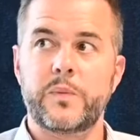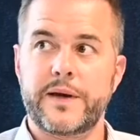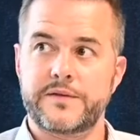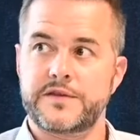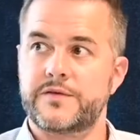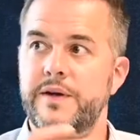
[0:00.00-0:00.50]

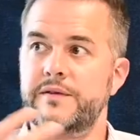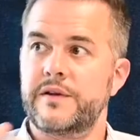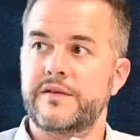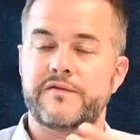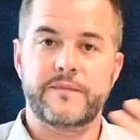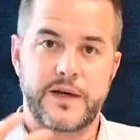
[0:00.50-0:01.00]
bounce around
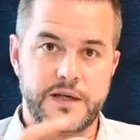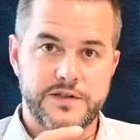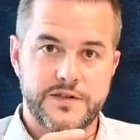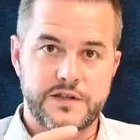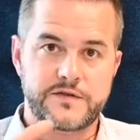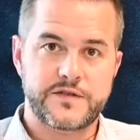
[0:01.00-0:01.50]
off hard
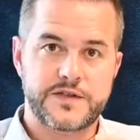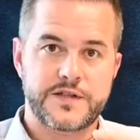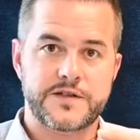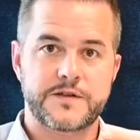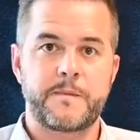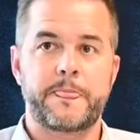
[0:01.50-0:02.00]

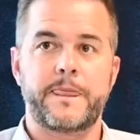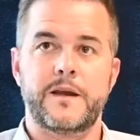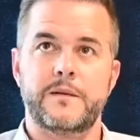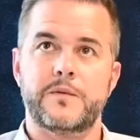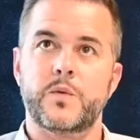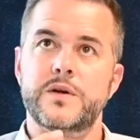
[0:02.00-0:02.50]
surfaces,
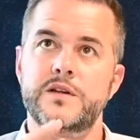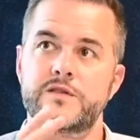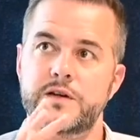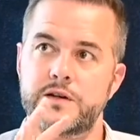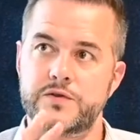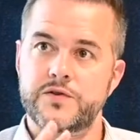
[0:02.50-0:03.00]
but when you've
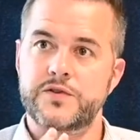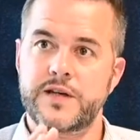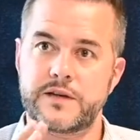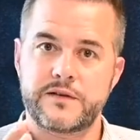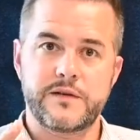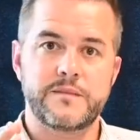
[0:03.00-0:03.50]
got a good
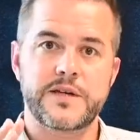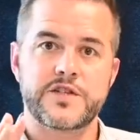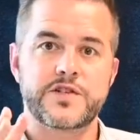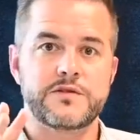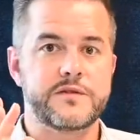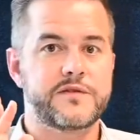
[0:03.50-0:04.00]
healthy
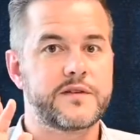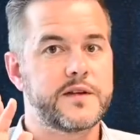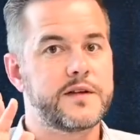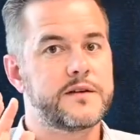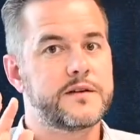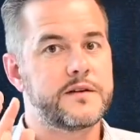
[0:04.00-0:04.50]
mixture of
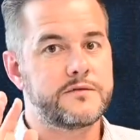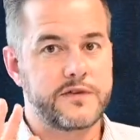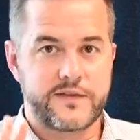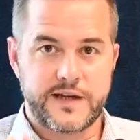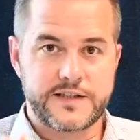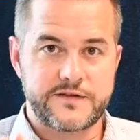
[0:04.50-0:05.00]

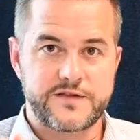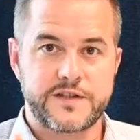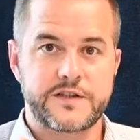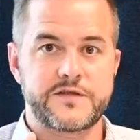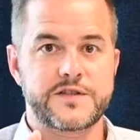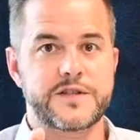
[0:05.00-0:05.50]
reflective
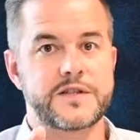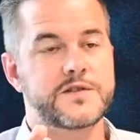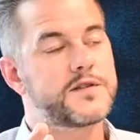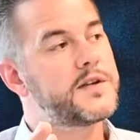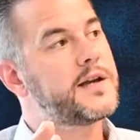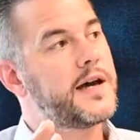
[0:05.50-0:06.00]

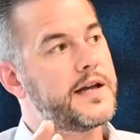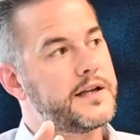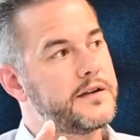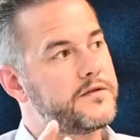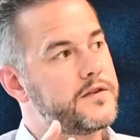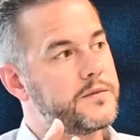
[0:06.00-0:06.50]
surfaces and
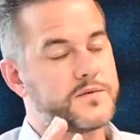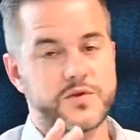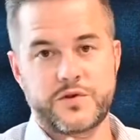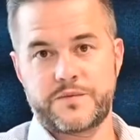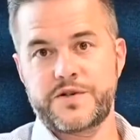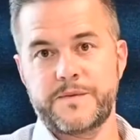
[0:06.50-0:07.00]
of
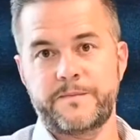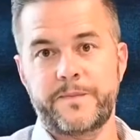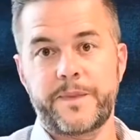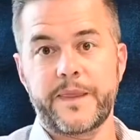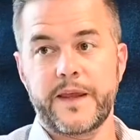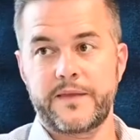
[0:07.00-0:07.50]
absorption
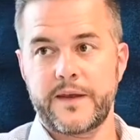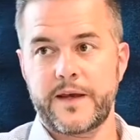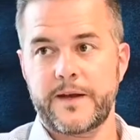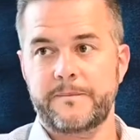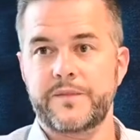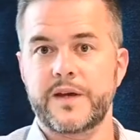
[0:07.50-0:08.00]
in
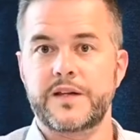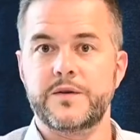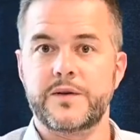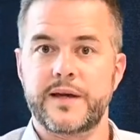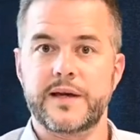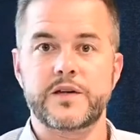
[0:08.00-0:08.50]
there, then
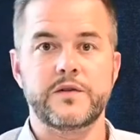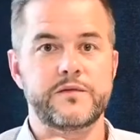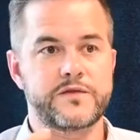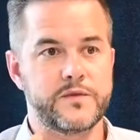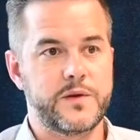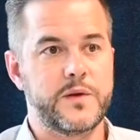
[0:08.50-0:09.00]
you'll get a
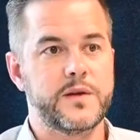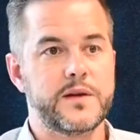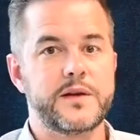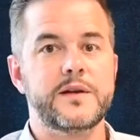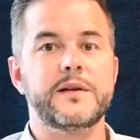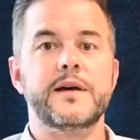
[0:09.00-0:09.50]
comfortable
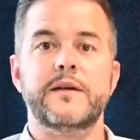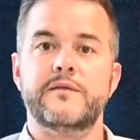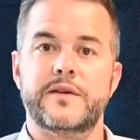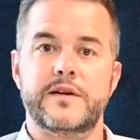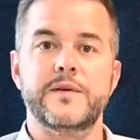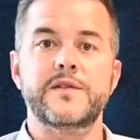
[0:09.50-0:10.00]

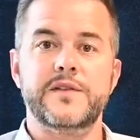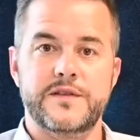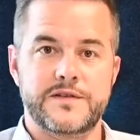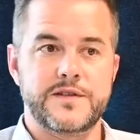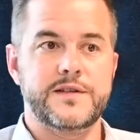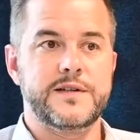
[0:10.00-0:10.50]
environment
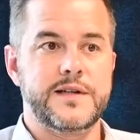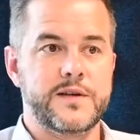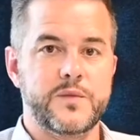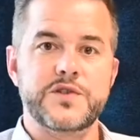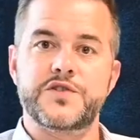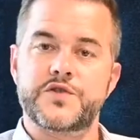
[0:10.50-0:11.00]
internally in
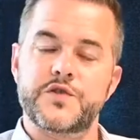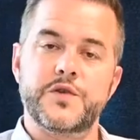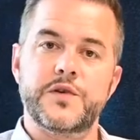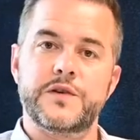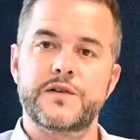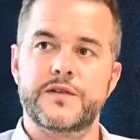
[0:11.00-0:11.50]
which to
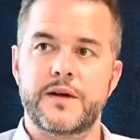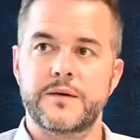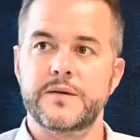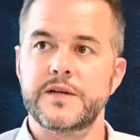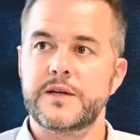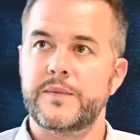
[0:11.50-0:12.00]
talk. So
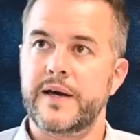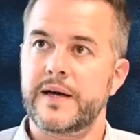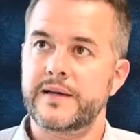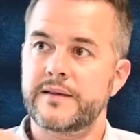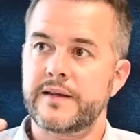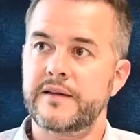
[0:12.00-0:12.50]

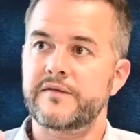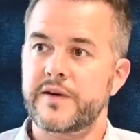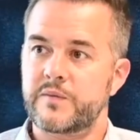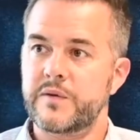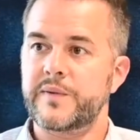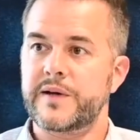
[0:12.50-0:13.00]
behind the
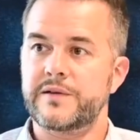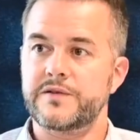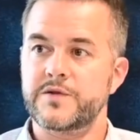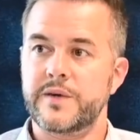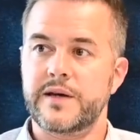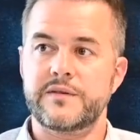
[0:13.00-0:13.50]
fabric
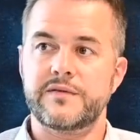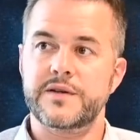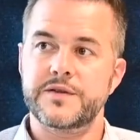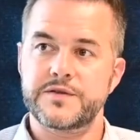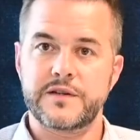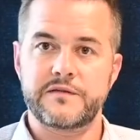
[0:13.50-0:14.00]
panels we have
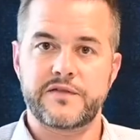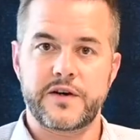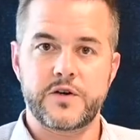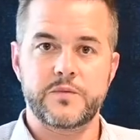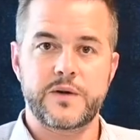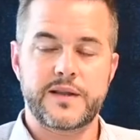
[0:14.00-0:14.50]
acoustic
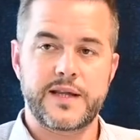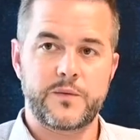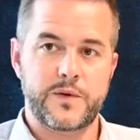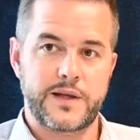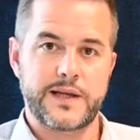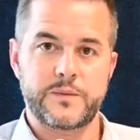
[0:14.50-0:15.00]
foam, and that
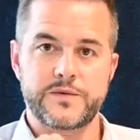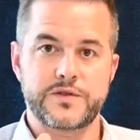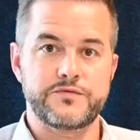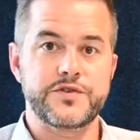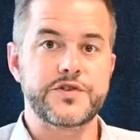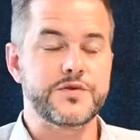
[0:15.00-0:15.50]
will help to
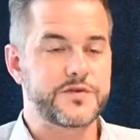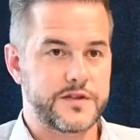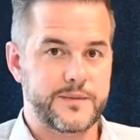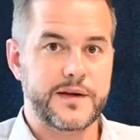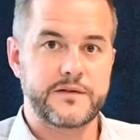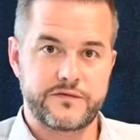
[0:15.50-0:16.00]
reduce the
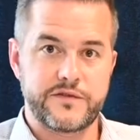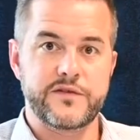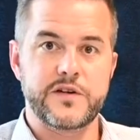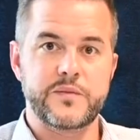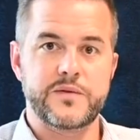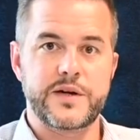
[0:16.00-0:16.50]
amount of
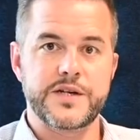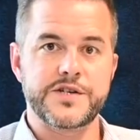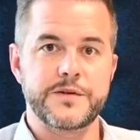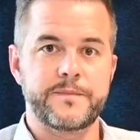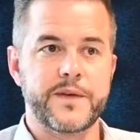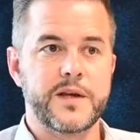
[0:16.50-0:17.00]

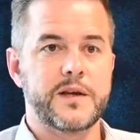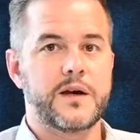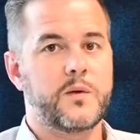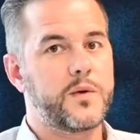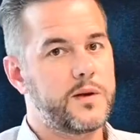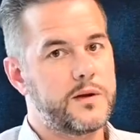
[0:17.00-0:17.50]
reverberation,
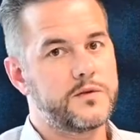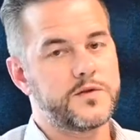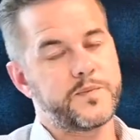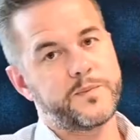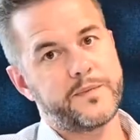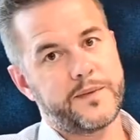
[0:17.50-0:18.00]
and we'll always
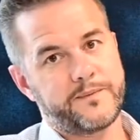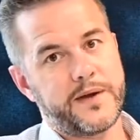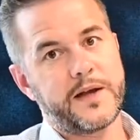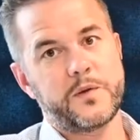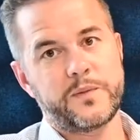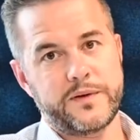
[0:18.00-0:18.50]

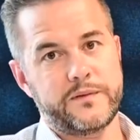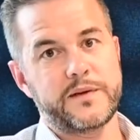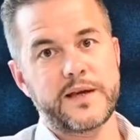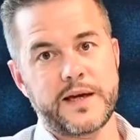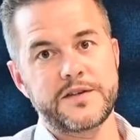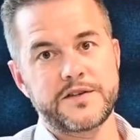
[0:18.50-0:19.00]
help and
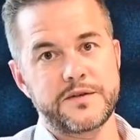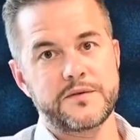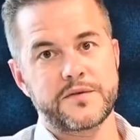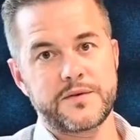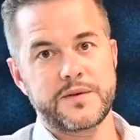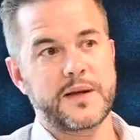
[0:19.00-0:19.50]
guide you
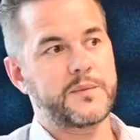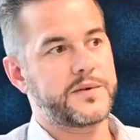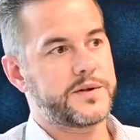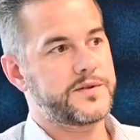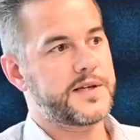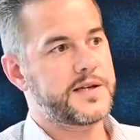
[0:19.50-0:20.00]
through that
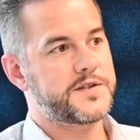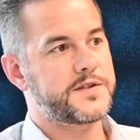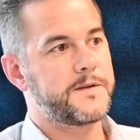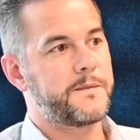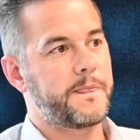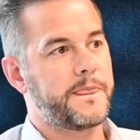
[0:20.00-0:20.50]
process,
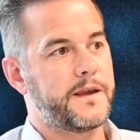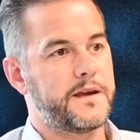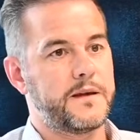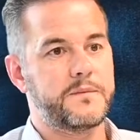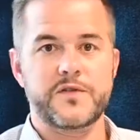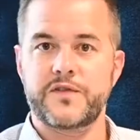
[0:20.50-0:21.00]

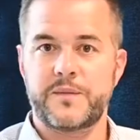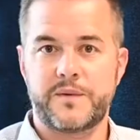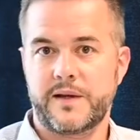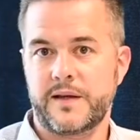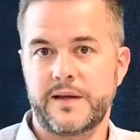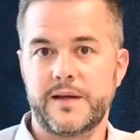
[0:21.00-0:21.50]
but
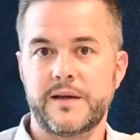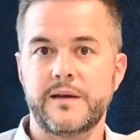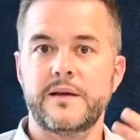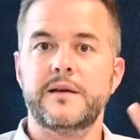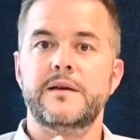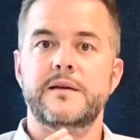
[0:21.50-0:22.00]
typically
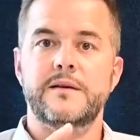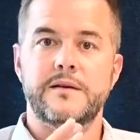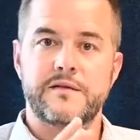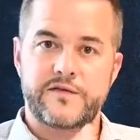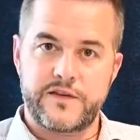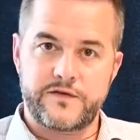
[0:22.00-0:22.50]

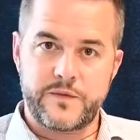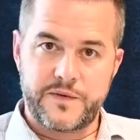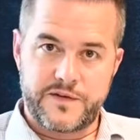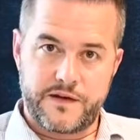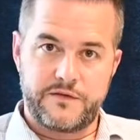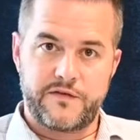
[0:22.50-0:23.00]

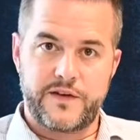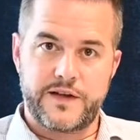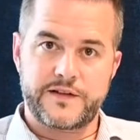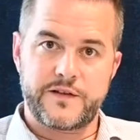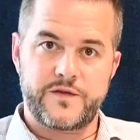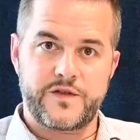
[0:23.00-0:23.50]
50%
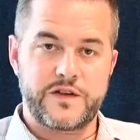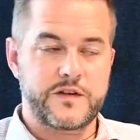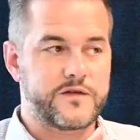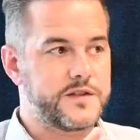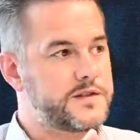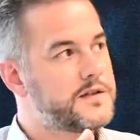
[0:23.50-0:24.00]
reflective
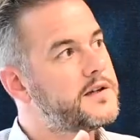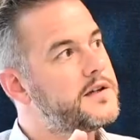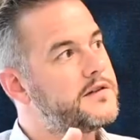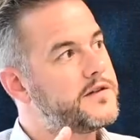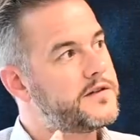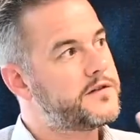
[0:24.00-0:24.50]
surface,
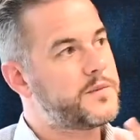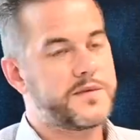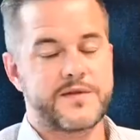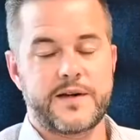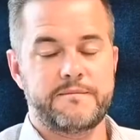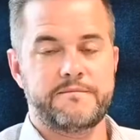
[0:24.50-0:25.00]

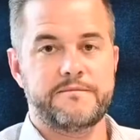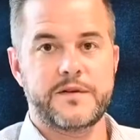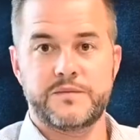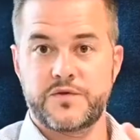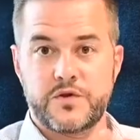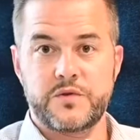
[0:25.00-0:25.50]
50%
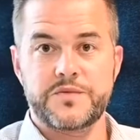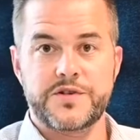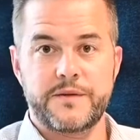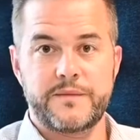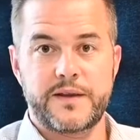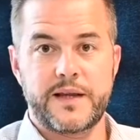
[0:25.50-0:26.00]

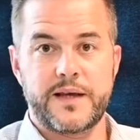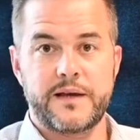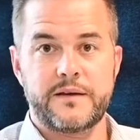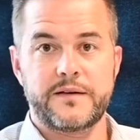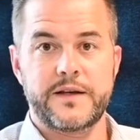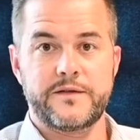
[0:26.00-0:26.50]
absorption in
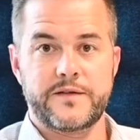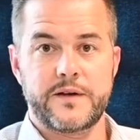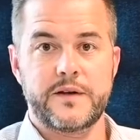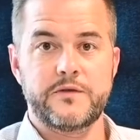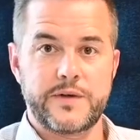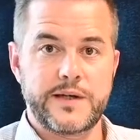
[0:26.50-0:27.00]
there gives
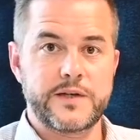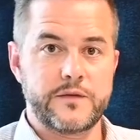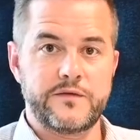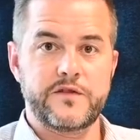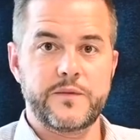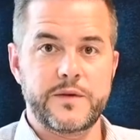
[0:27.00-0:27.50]
a really
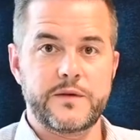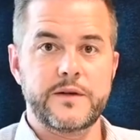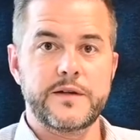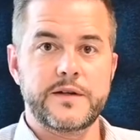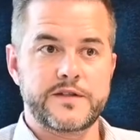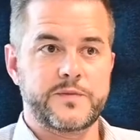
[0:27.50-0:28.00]
comfortable
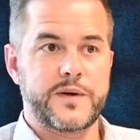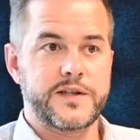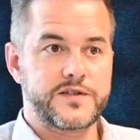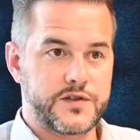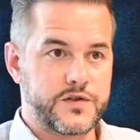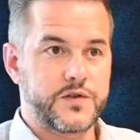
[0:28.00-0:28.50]

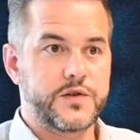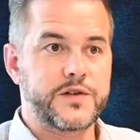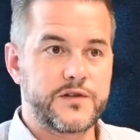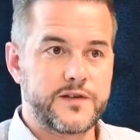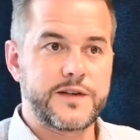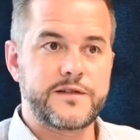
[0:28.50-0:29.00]
space to talk
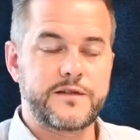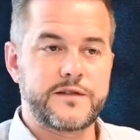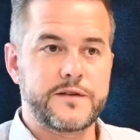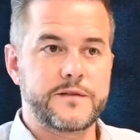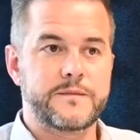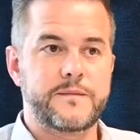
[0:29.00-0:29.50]
and to listen to.